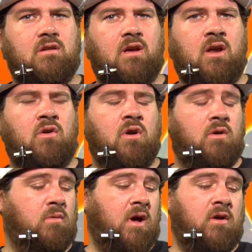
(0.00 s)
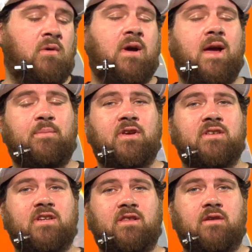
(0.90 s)
I don't know what happened
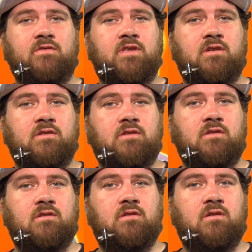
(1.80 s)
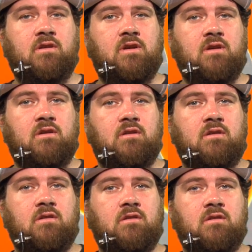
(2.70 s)
because I love these.
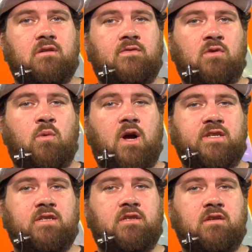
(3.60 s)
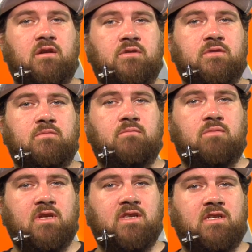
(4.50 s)
If you're watching Cheetos,
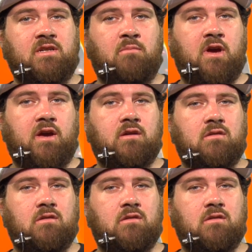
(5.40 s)
bring this shit back.